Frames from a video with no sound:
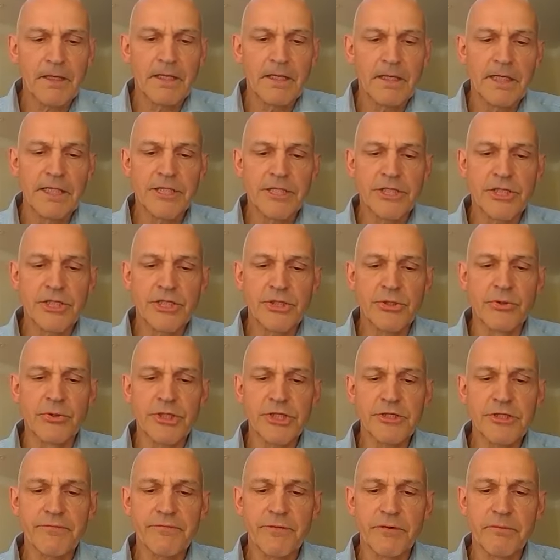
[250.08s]
is
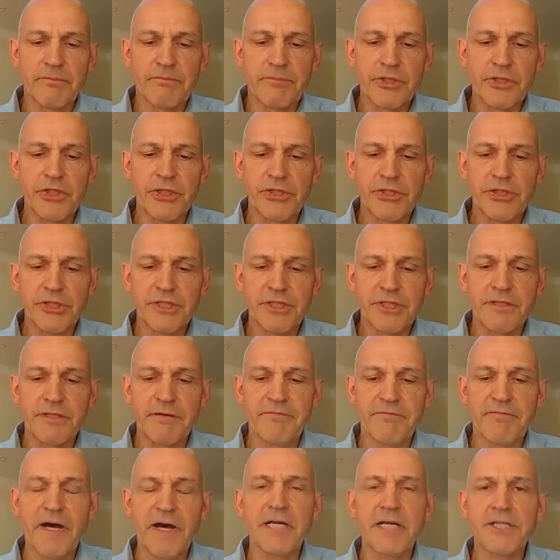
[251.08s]
sourced from producers in the
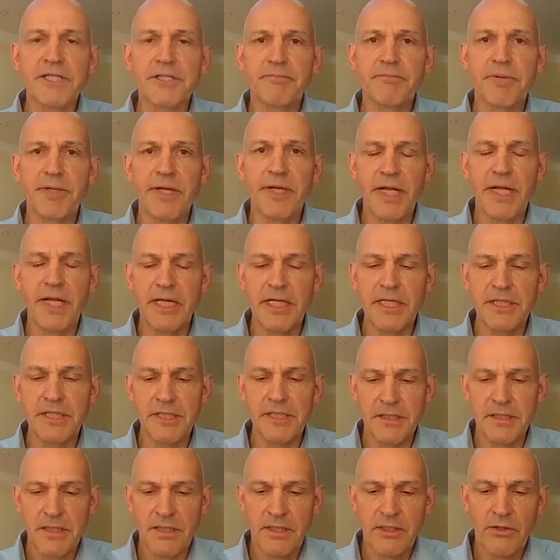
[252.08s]
vast
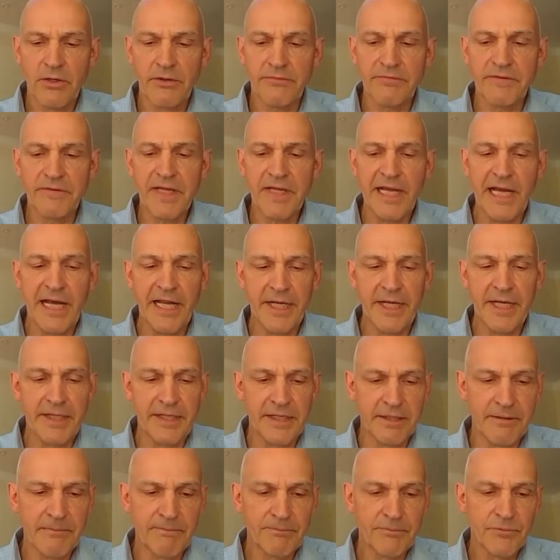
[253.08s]
prairies of
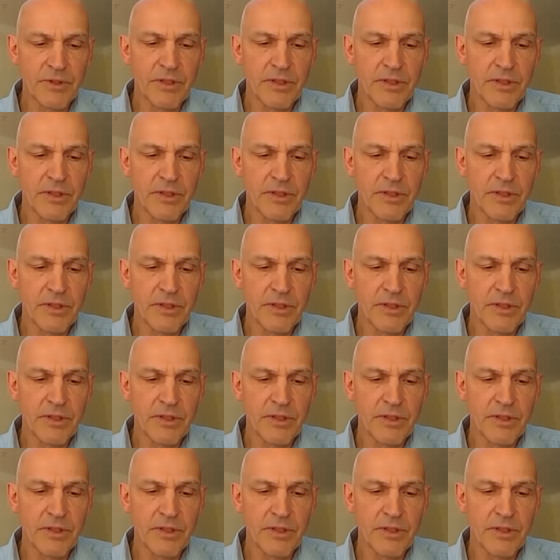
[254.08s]
Canada,